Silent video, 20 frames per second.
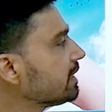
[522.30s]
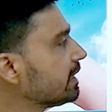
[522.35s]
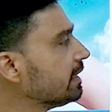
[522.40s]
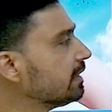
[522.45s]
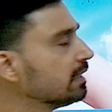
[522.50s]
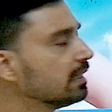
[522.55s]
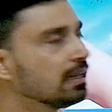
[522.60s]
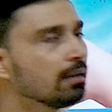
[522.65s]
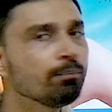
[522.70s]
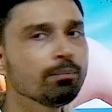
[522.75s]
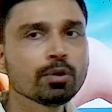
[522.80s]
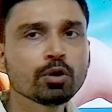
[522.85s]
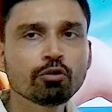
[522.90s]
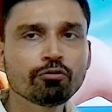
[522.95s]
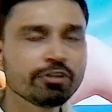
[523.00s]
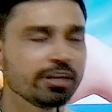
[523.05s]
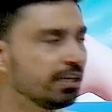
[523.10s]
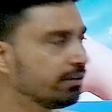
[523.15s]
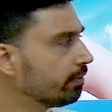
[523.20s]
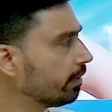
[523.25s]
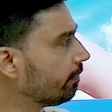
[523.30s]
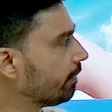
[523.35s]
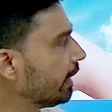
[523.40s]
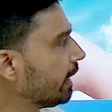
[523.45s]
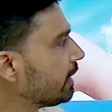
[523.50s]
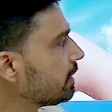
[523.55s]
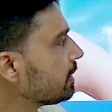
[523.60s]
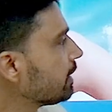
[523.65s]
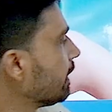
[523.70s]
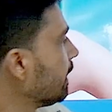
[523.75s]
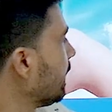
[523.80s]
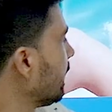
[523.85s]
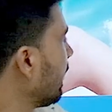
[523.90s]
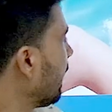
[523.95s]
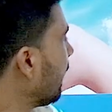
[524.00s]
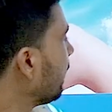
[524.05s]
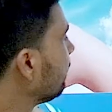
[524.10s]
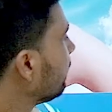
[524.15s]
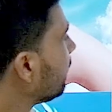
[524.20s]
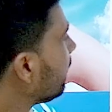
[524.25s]
in the number of heat wave days
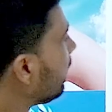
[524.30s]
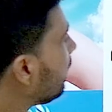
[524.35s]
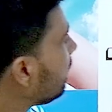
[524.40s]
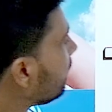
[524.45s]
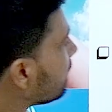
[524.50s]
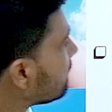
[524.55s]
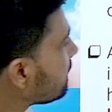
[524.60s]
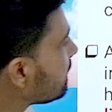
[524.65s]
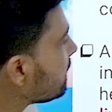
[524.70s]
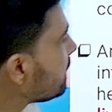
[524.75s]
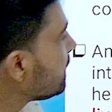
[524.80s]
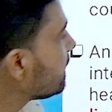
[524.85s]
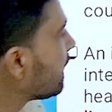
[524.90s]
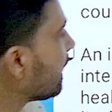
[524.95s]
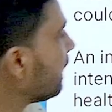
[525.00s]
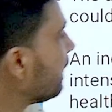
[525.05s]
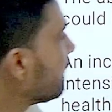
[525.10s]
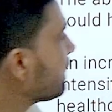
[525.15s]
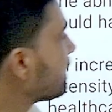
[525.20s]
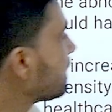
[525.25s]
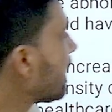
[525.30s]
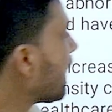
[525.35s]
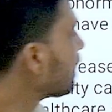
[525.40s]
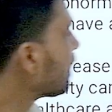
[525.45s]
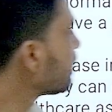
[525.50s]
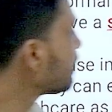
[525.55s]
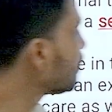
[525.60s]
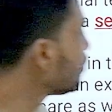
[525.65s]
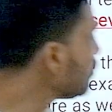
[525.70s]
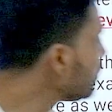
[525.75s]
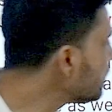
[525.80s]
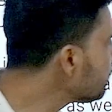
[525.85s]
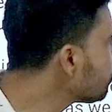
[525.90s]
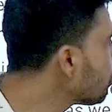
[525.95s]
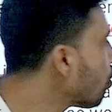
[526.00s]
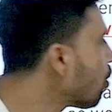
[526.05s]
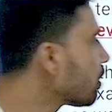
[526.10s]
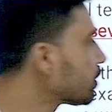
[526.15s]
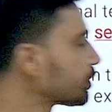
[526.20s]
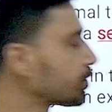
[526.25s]
and their intensity can exact steep
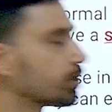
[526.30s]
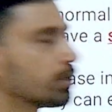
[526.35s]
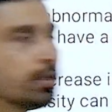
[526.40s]
cost